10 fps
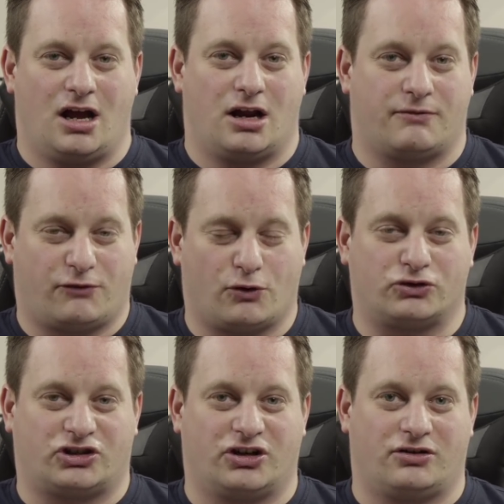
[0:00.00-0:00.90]
And
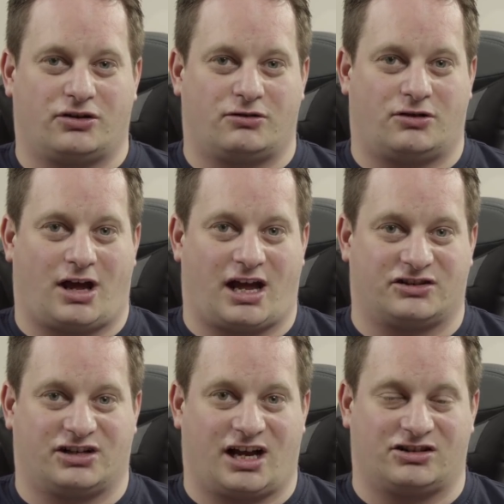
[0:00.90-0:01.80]
unfortunate that that
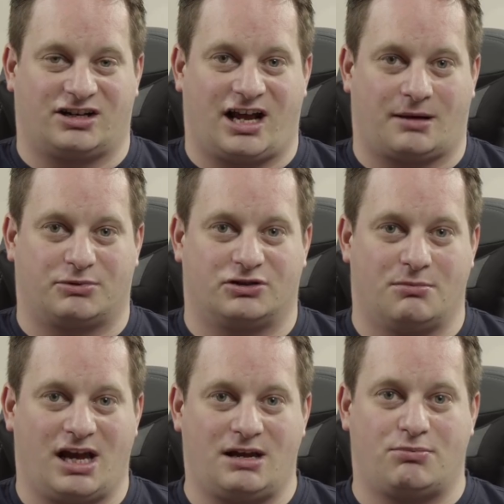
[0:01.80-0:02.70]
hasn't actually happened to
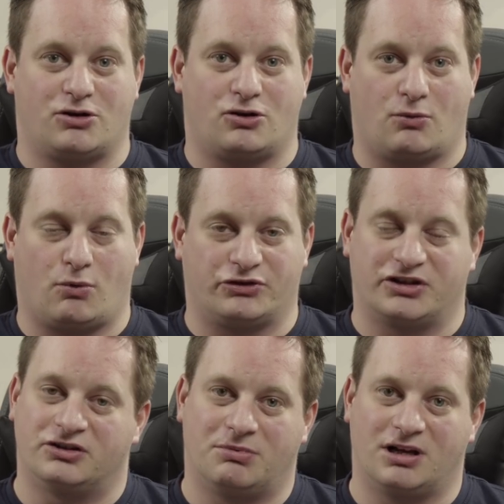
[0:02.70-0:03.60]
me, but not
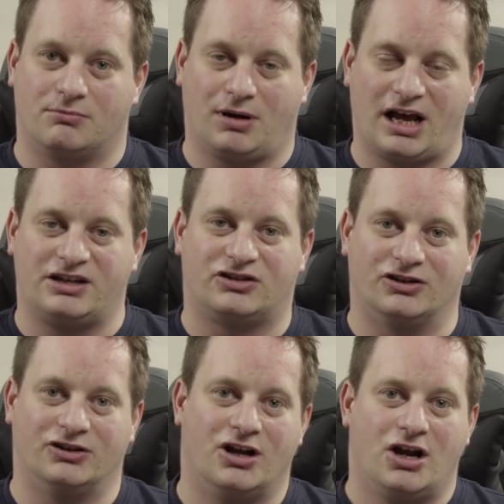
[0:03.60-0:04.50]
wanting to be
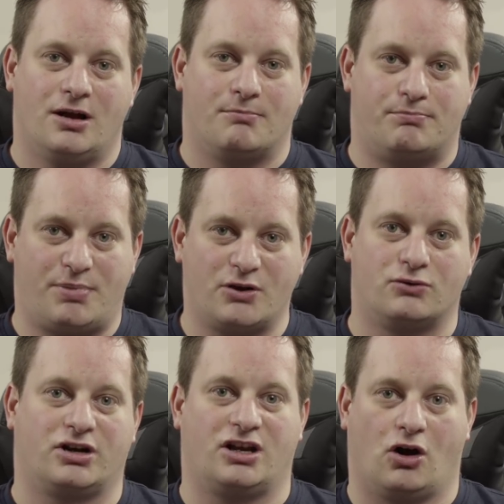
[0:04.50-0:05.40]
complacent,
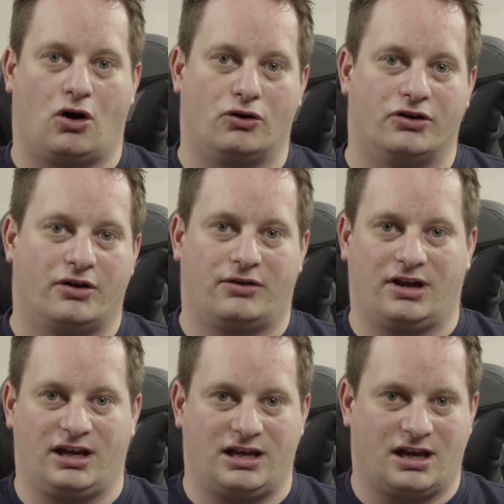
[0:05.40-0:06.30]
building on
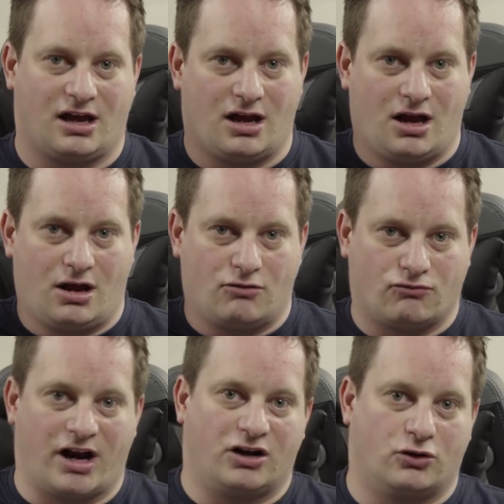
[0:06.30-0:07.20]
the
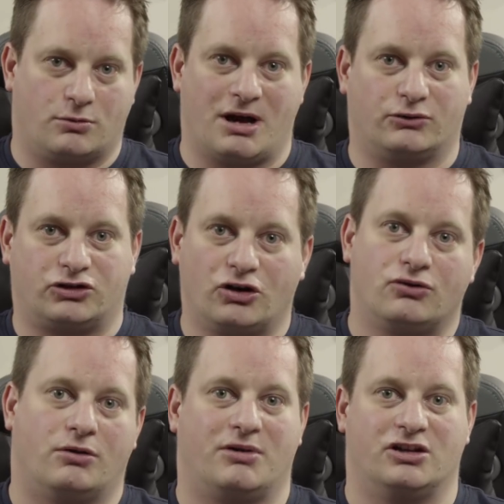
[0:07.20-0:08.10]
Ring Doorbell 2
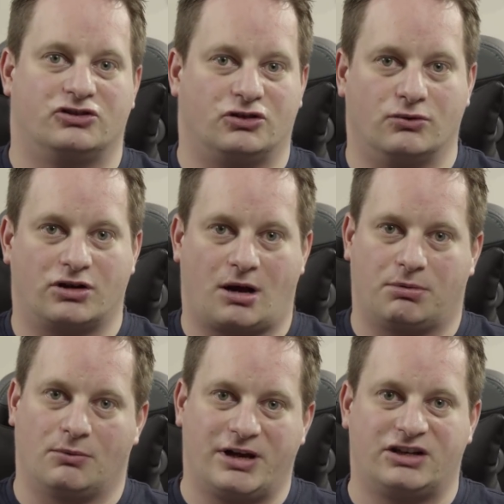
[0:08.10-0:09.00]
that we installed a
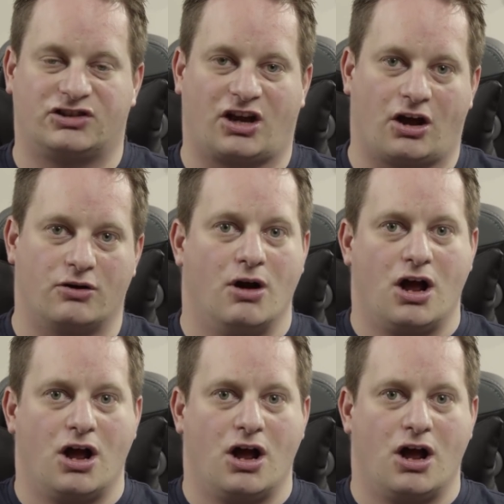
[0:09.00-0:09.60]
couple of weeks ago,